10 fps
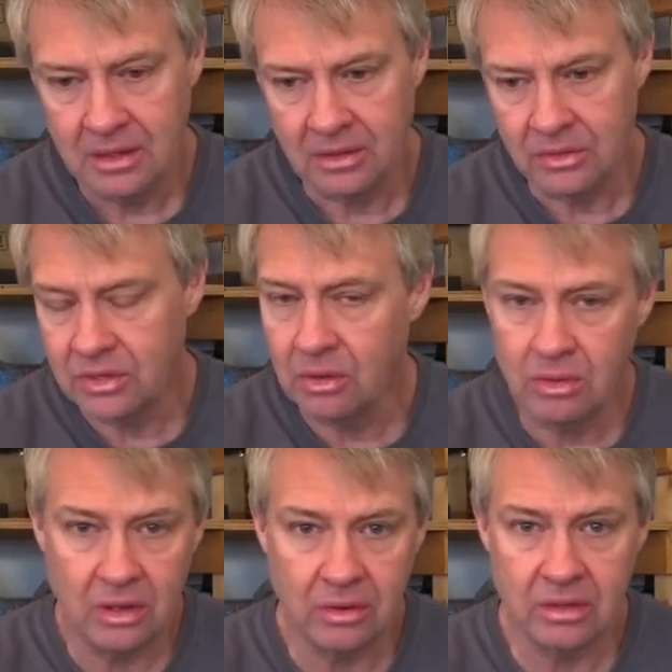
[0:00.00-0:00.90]
There's no
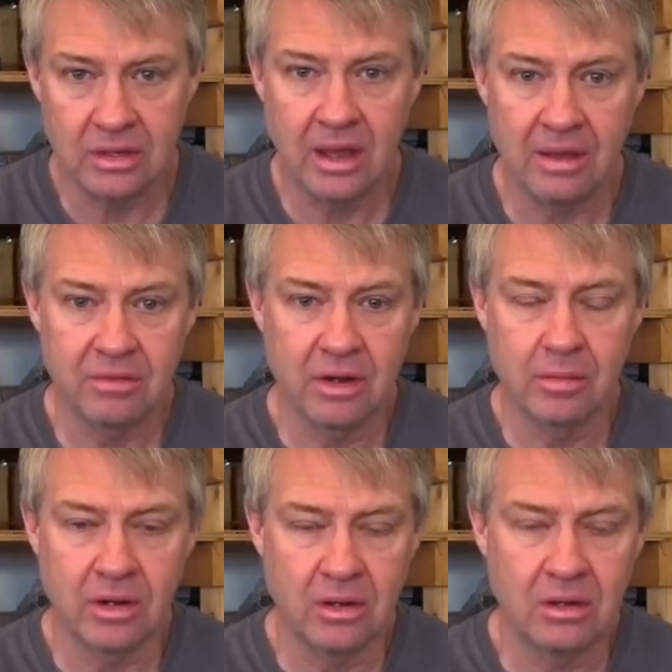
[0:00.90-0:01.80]
load on the diaphragm
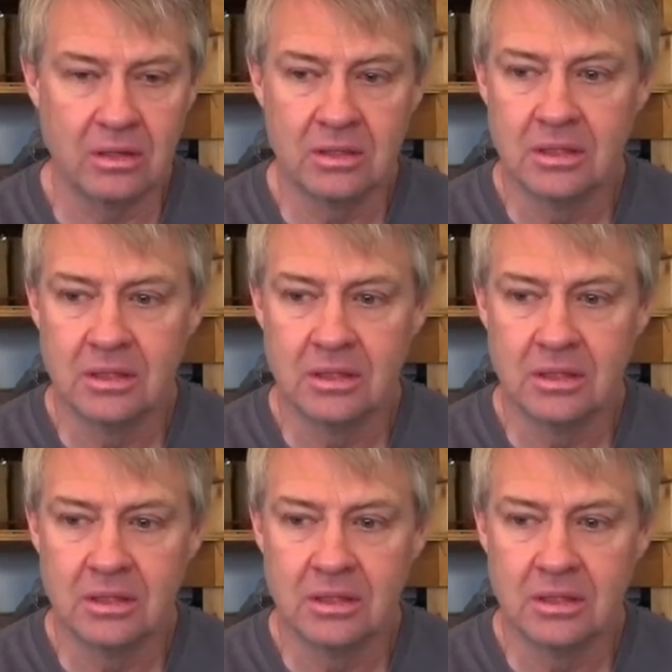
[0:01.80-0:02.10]
at all.